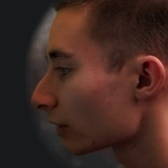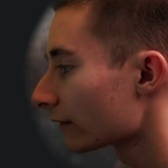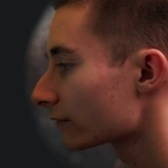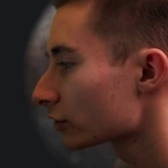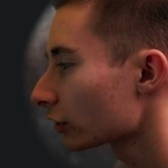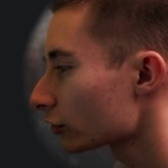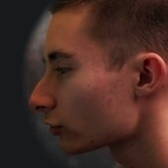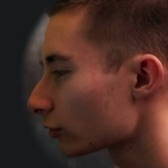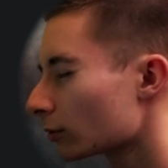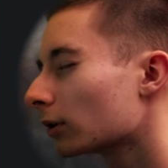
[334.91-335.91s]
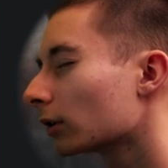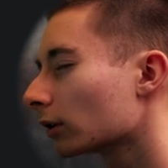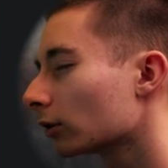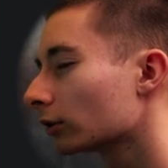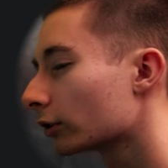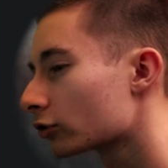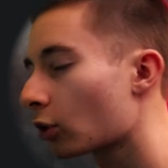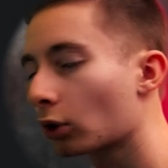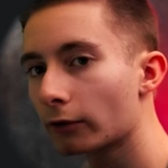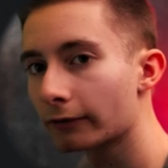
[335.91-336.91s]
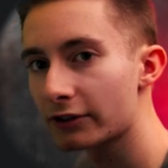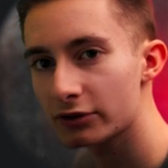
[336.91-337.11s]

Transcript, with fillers: You have such good control over it.